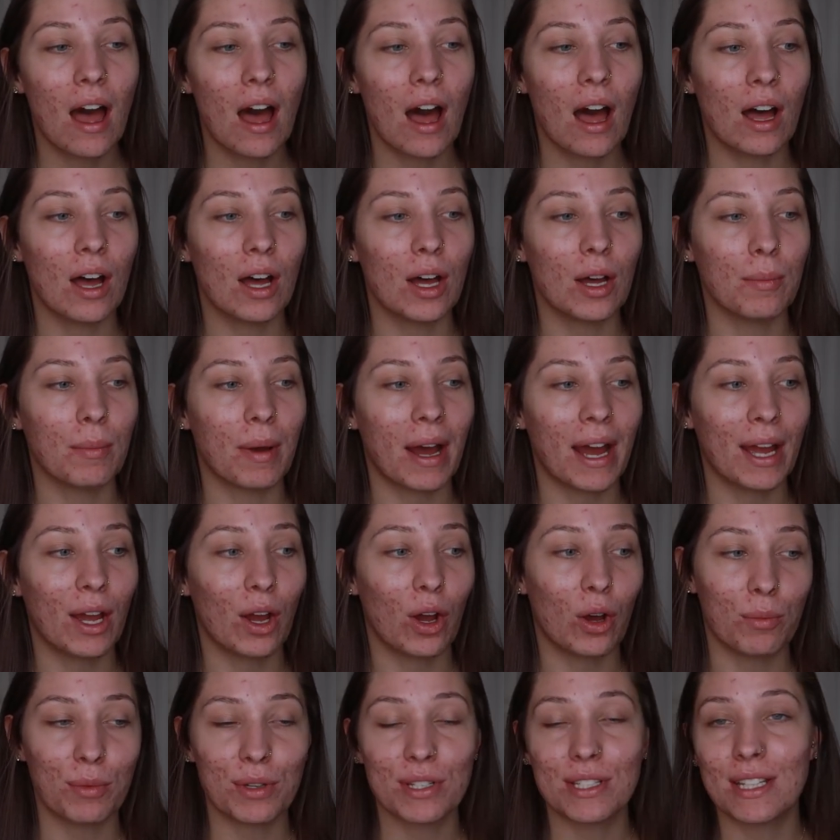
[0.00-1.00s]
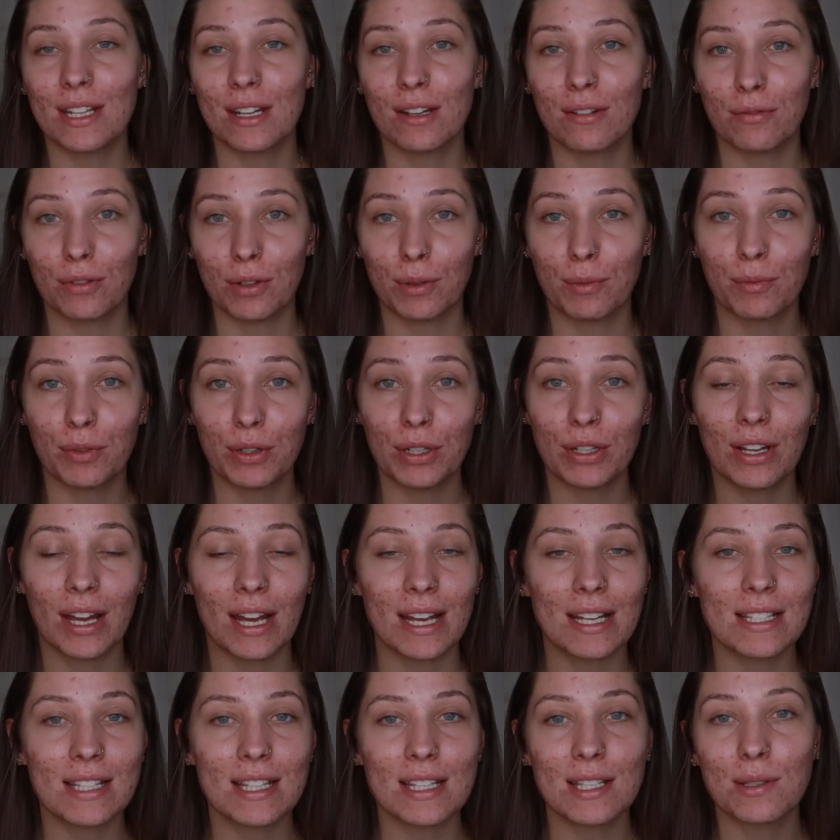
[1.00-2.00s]
Um, I almost didn't film for you
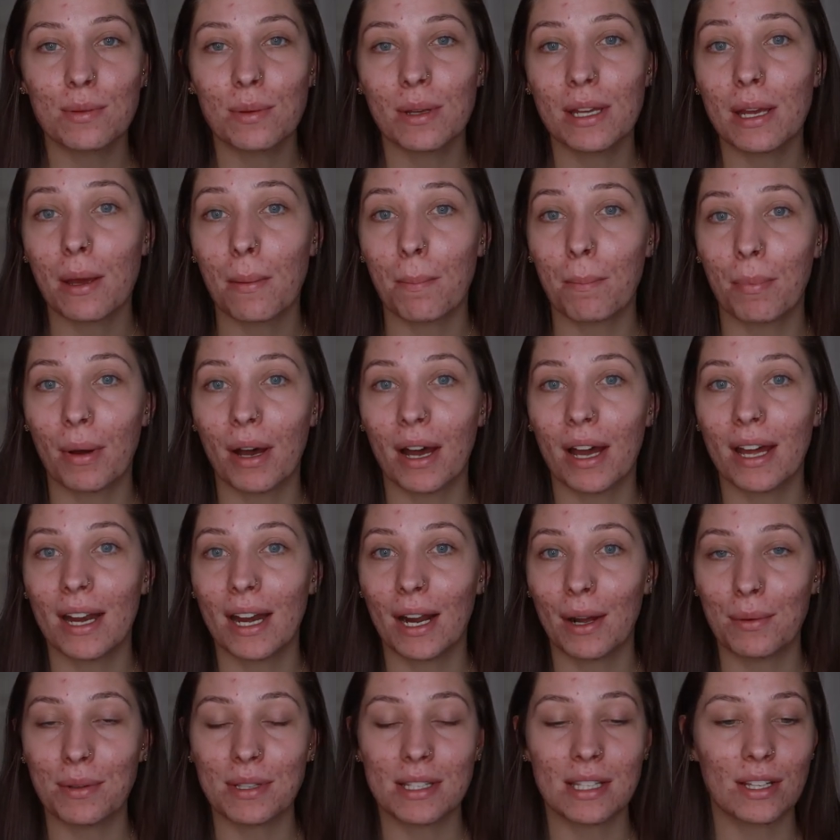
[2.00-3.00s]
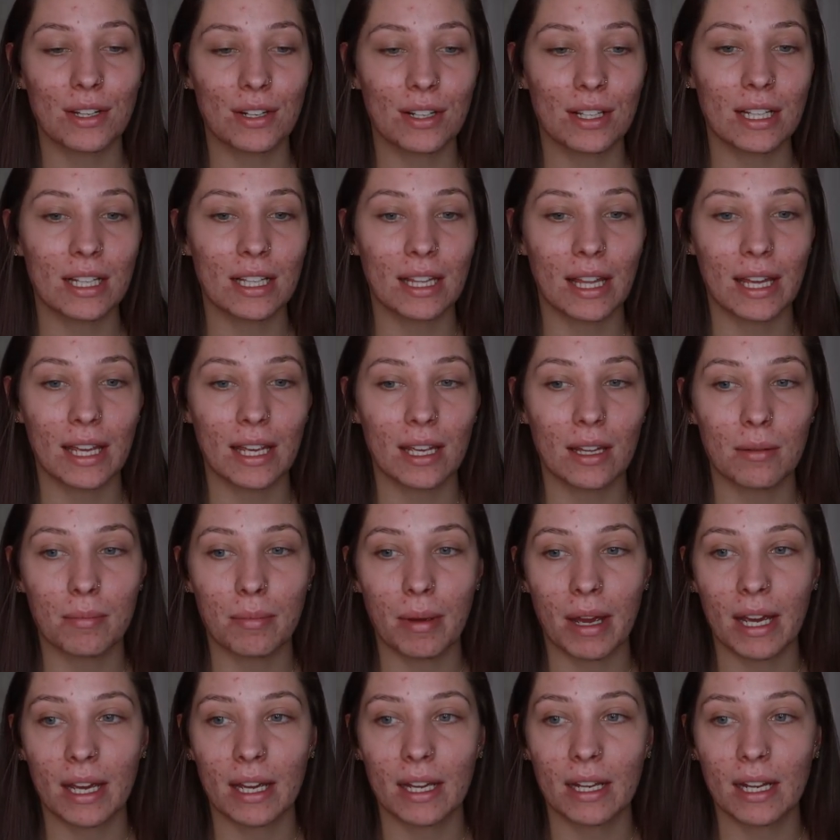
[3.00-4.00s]
guys this week, but I was literally laying in
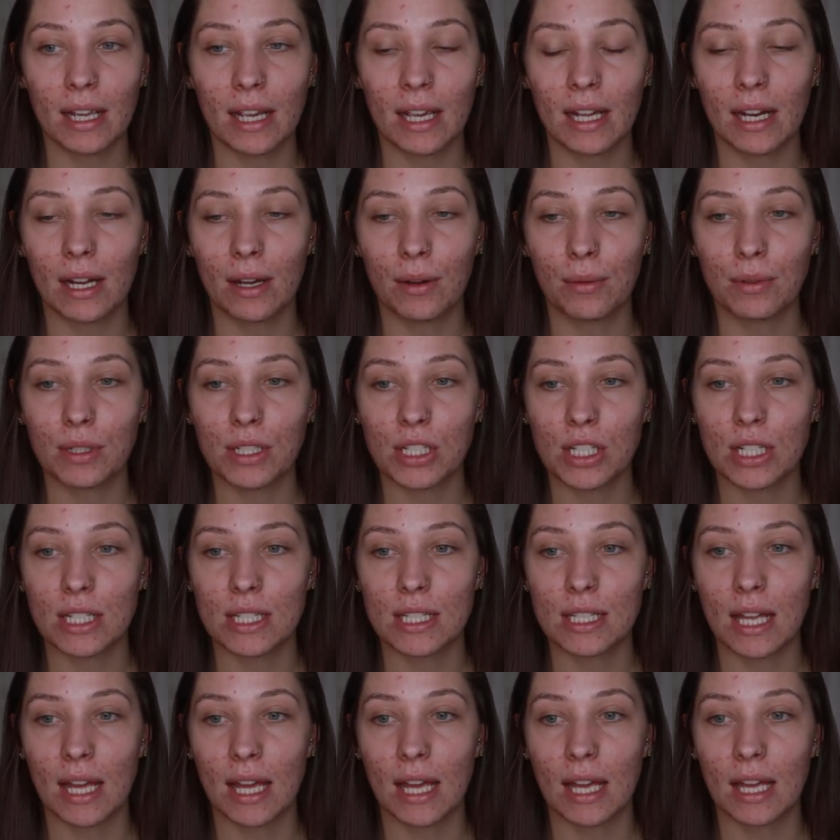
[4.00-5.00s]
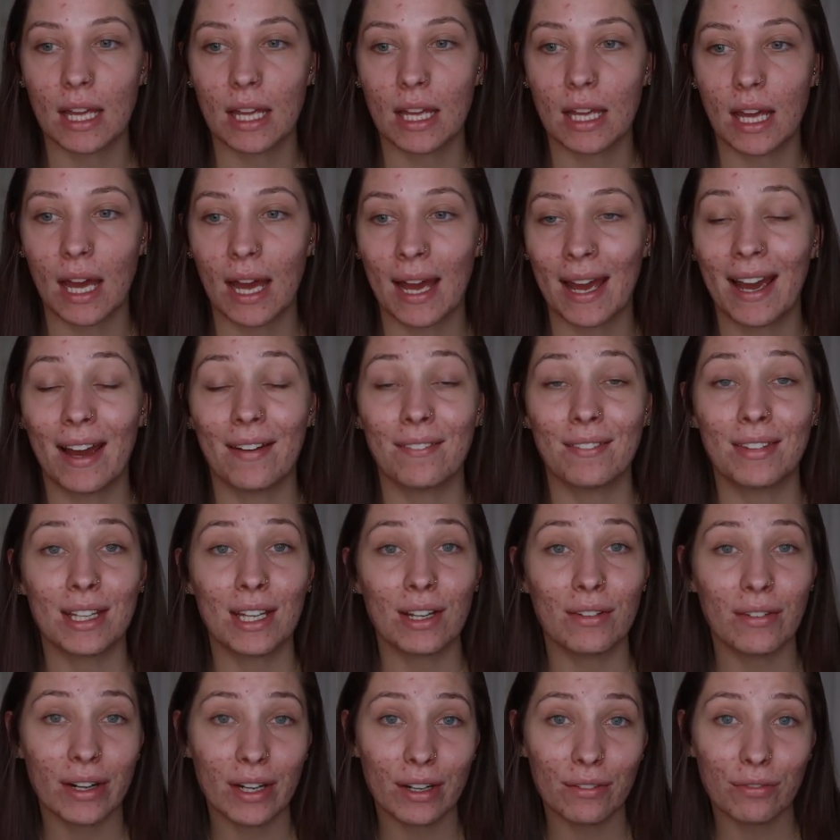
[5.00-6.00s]
bed and I was just like, I have to
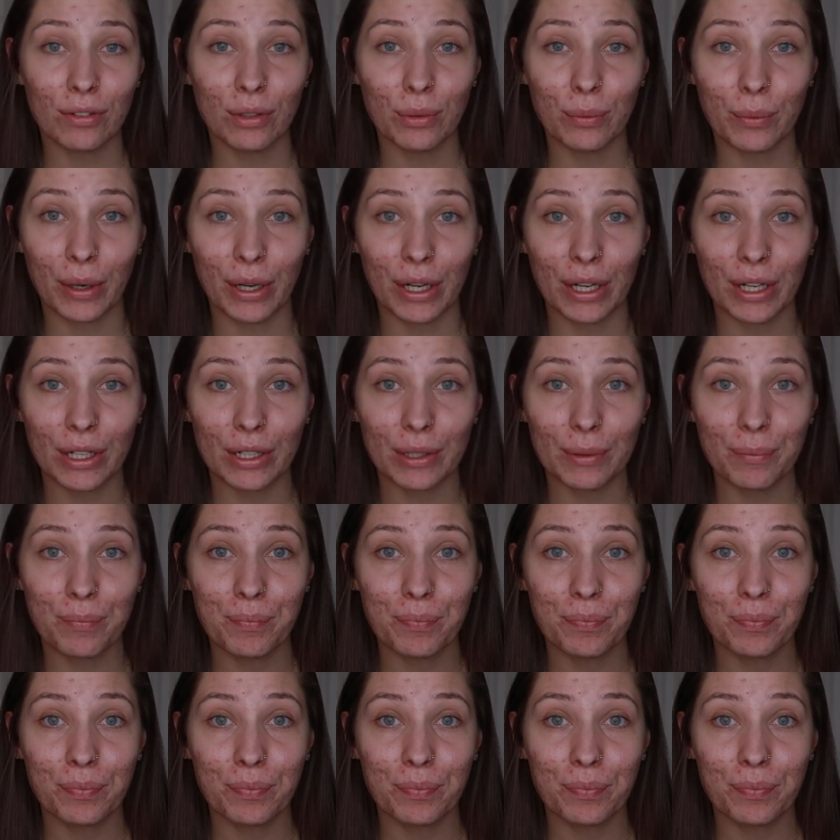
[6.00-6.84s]
get ready for work.